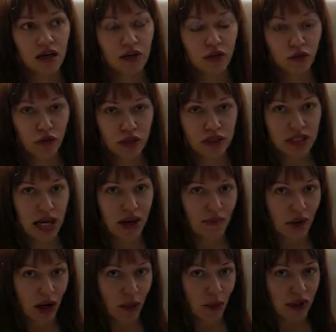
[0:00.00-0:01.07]
The first
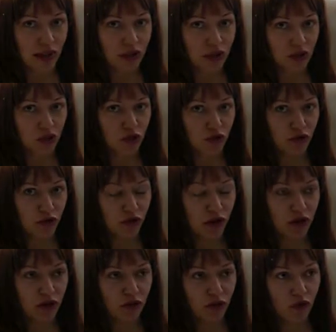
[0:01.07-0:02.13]
time I went
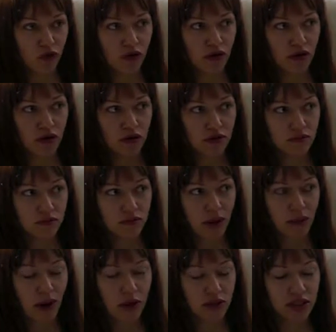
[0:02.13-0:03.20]
gluten-free for
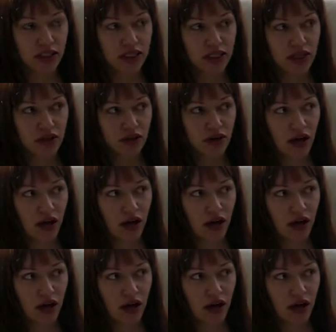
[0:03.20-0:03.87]
about a year,